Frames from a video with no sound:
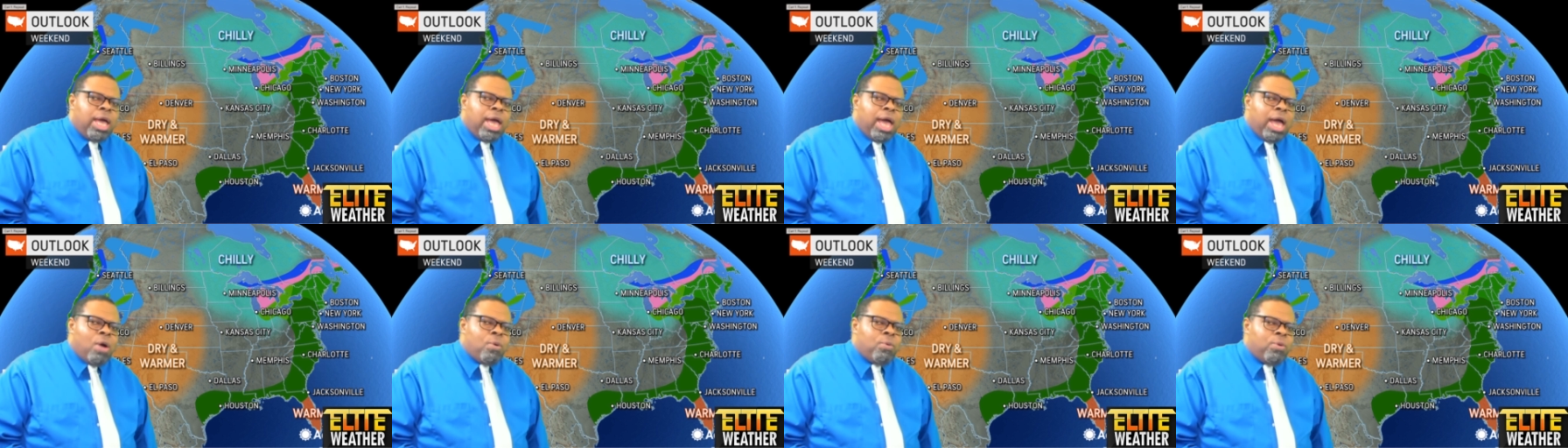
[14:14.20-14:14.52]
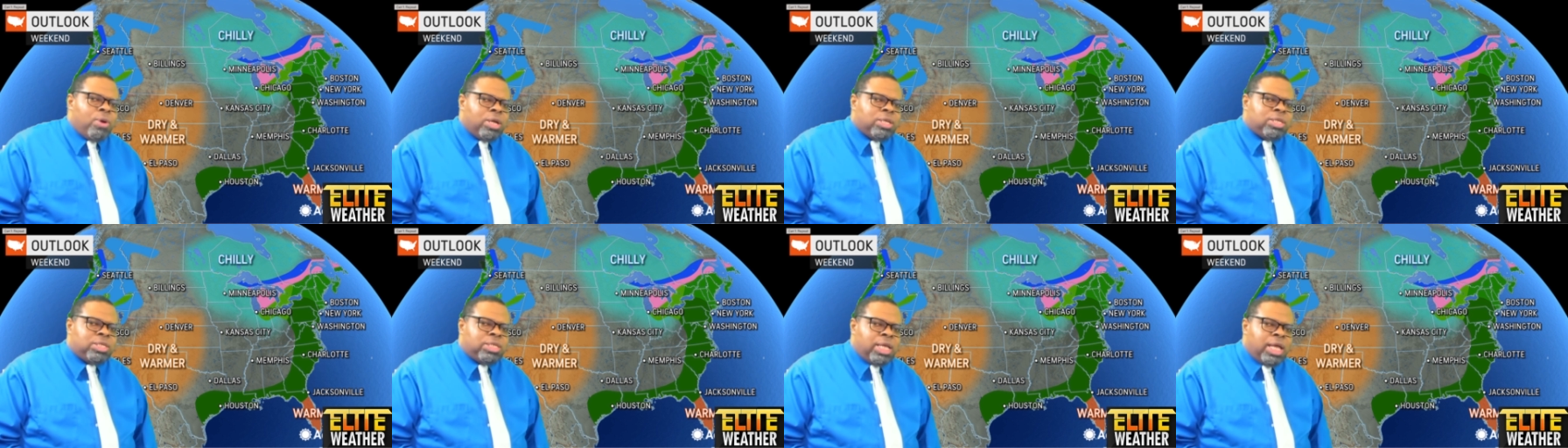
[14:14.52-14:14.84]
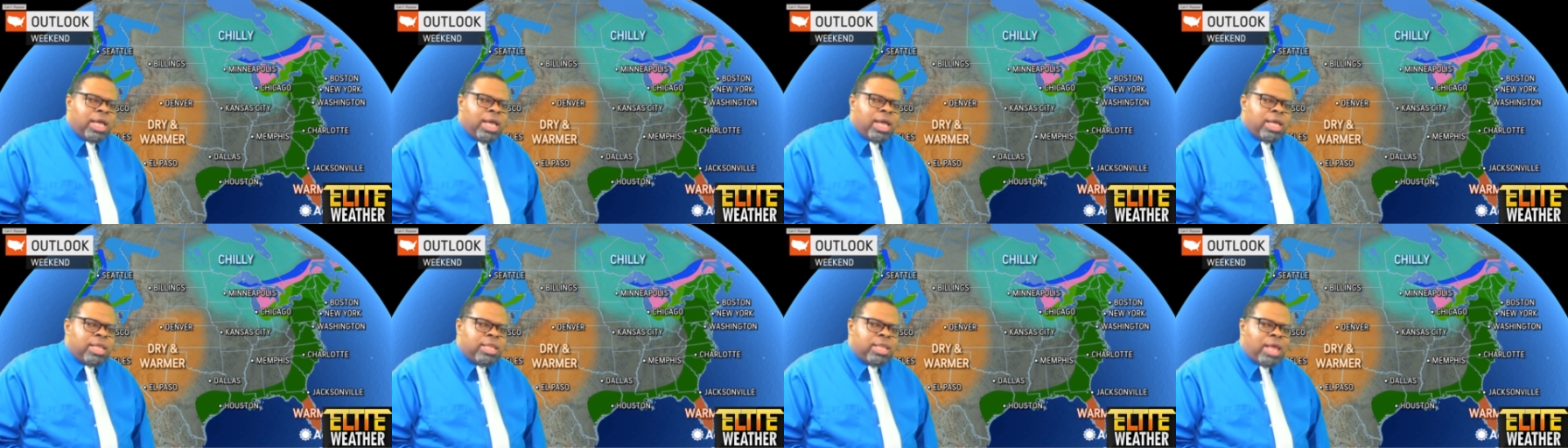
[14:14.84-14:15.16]
and we're
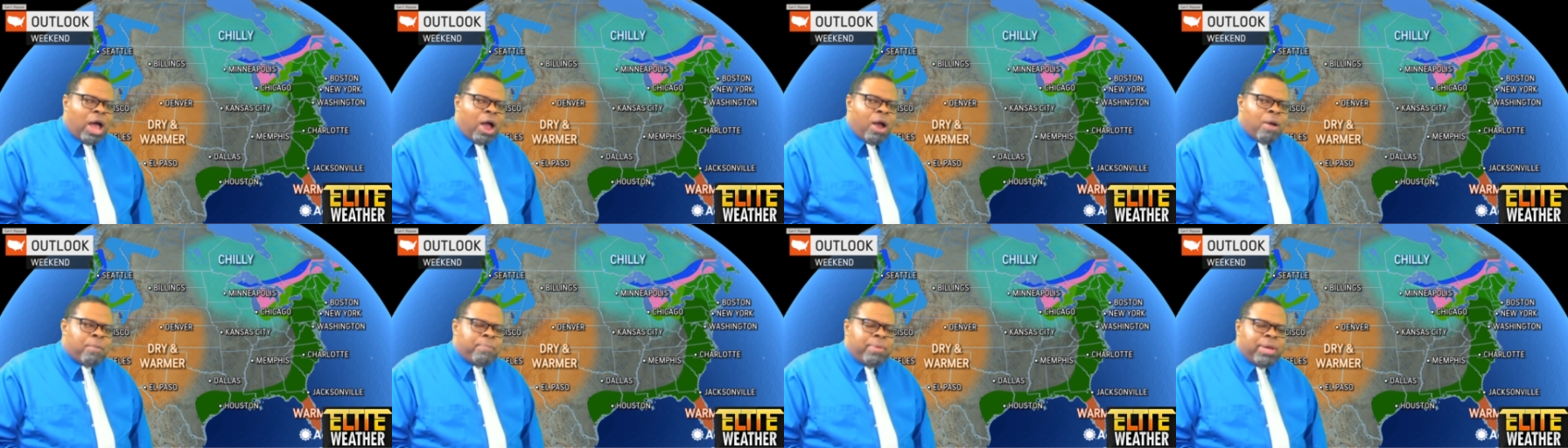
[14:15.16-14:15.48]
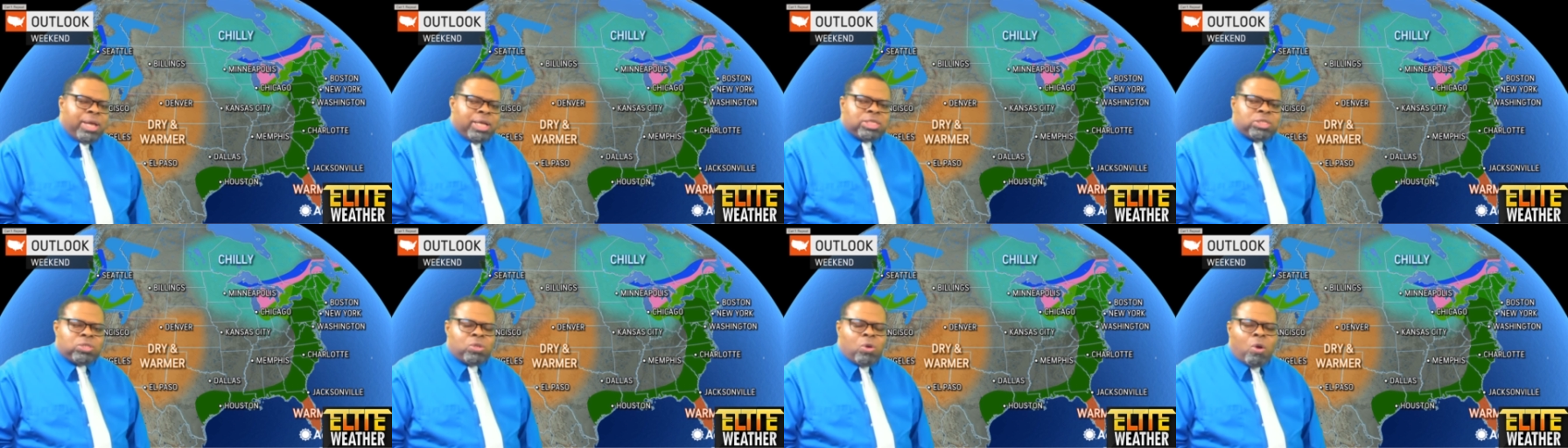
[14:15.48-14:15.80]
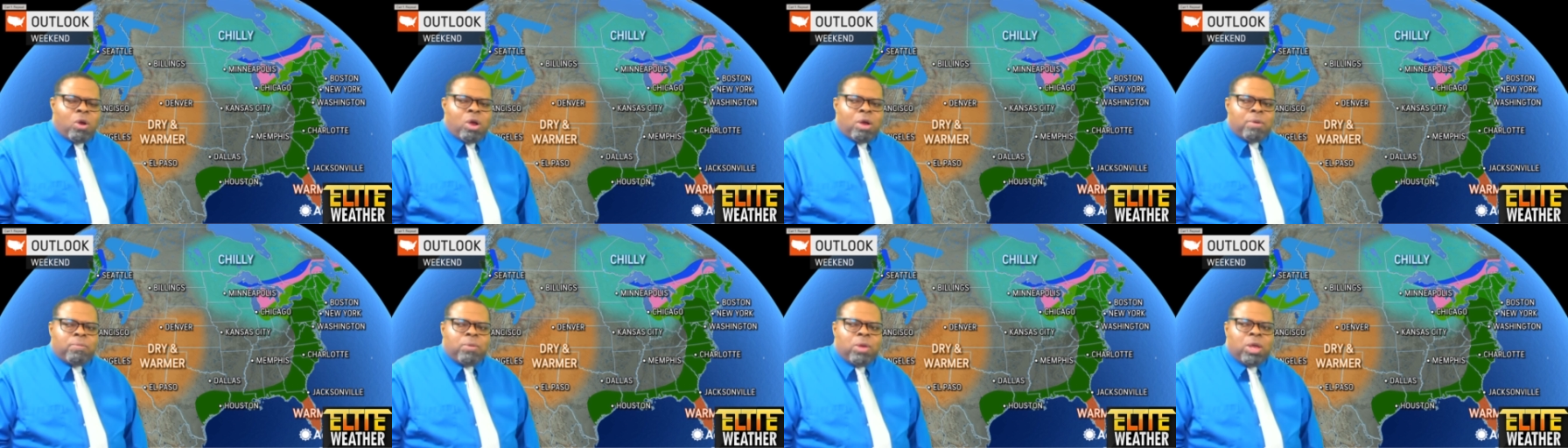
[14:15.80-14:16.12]
seeing our big
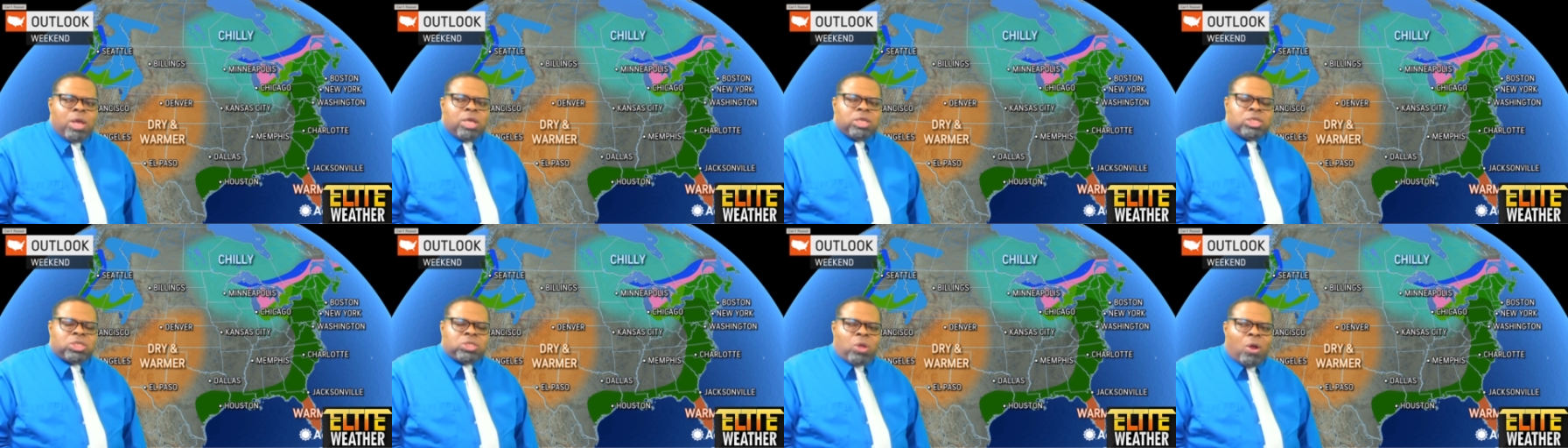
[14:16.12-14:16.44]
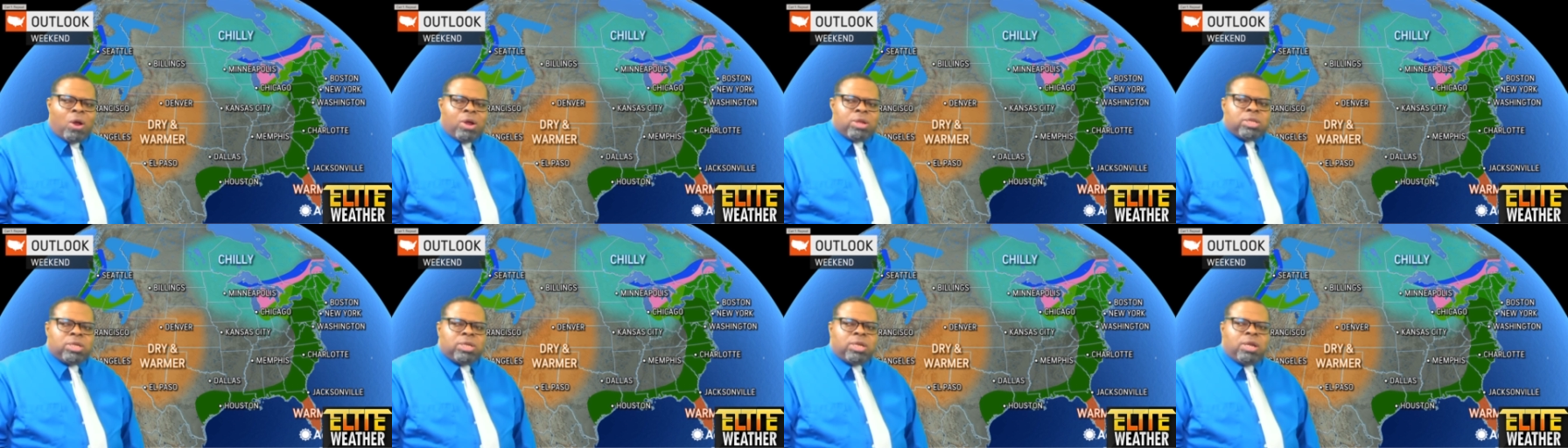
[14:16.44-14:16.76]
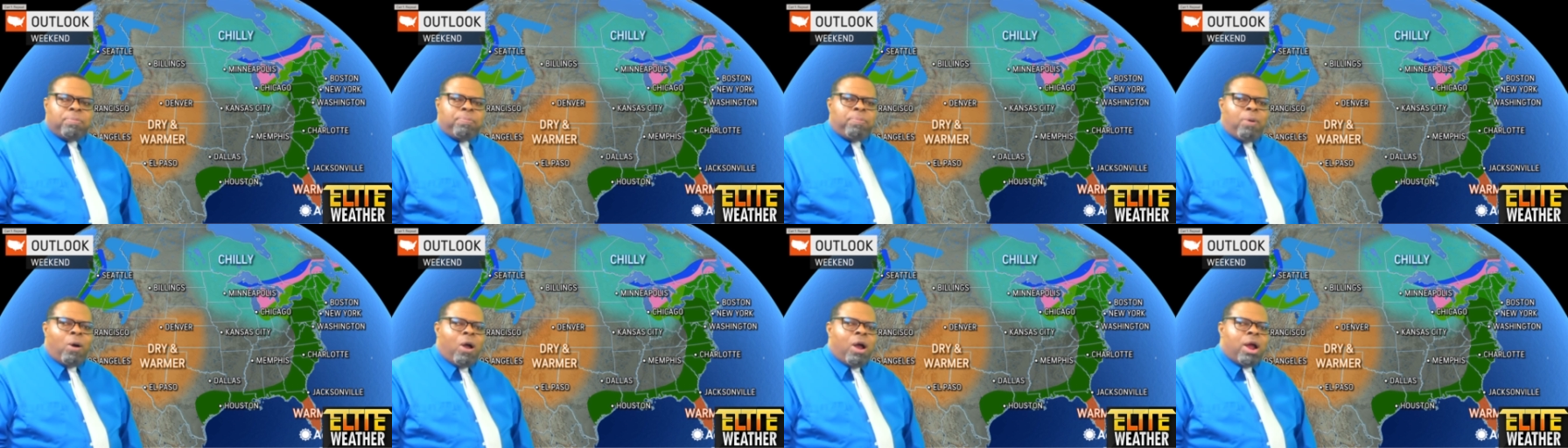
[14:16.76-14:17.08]
storm start to
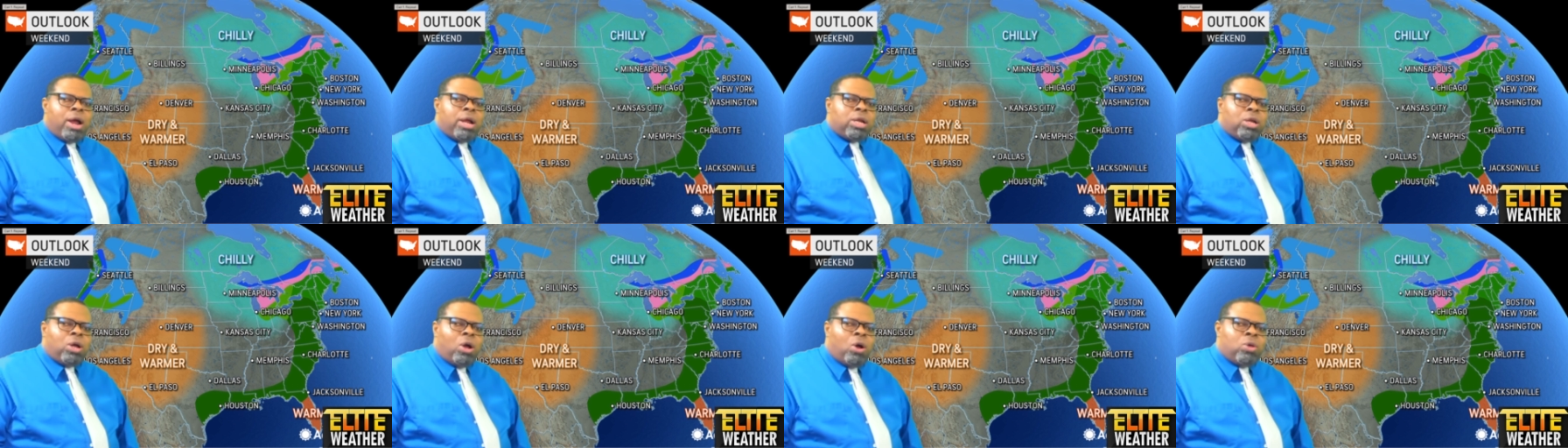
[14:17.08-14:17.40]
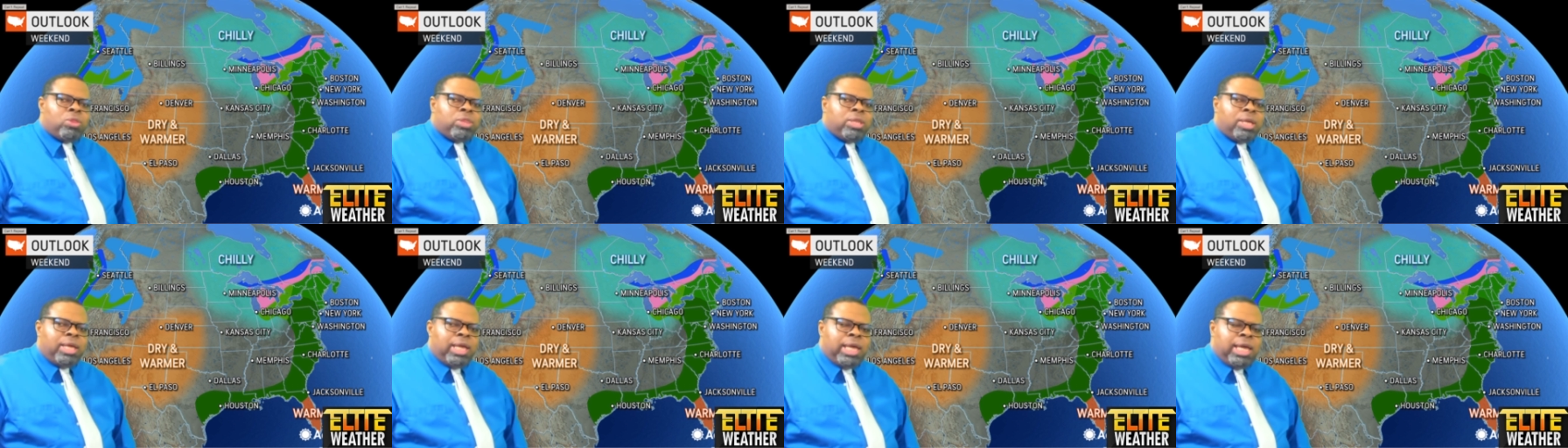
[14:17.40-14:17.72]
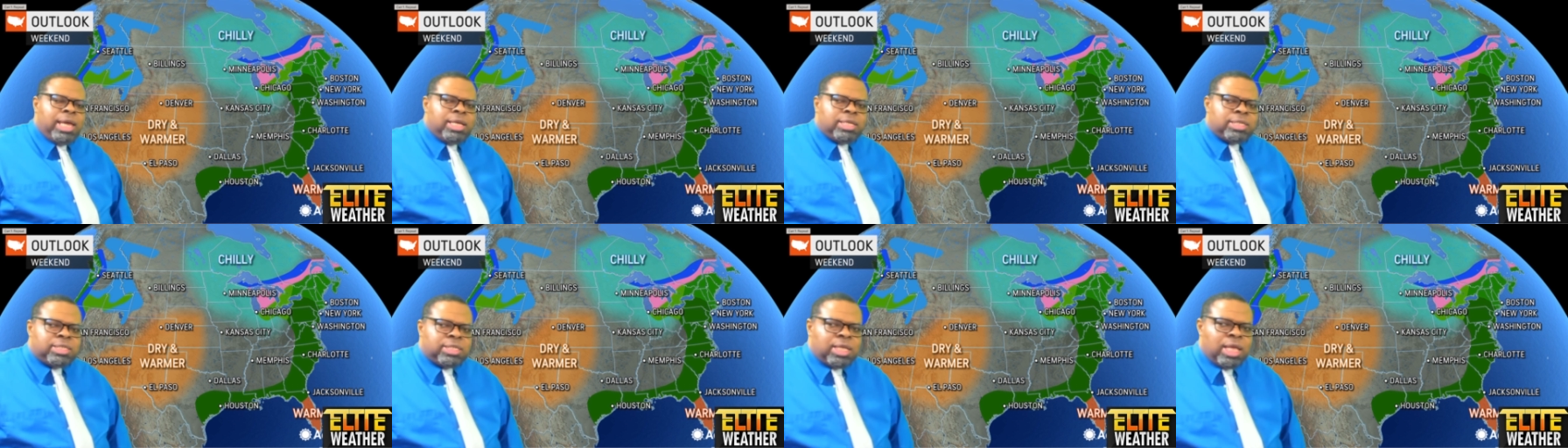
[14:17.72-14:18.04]
depart on the
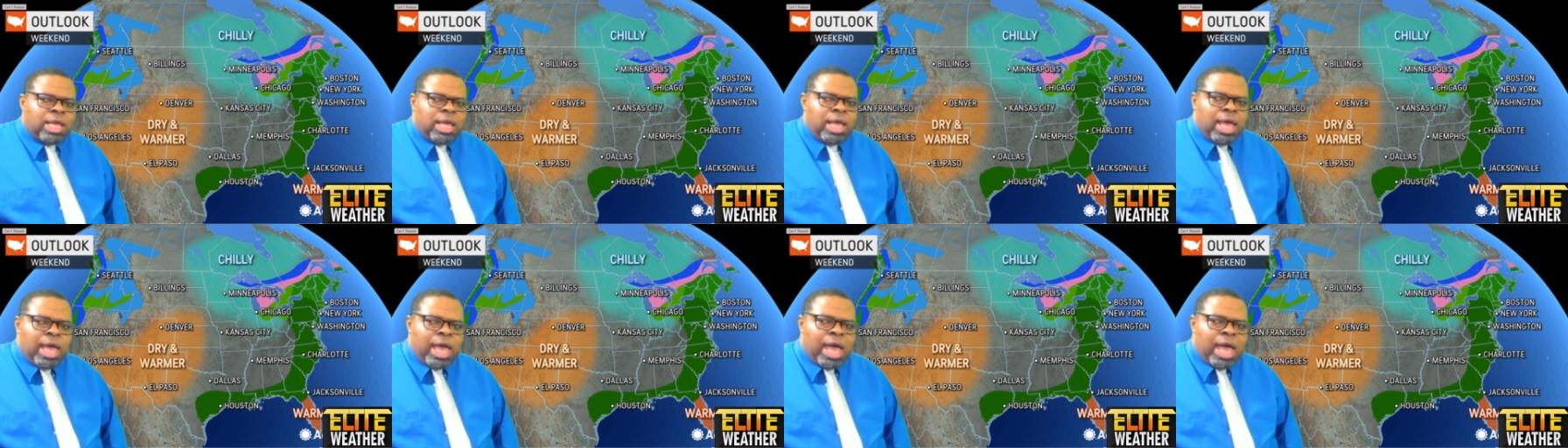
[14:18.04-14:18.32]
east,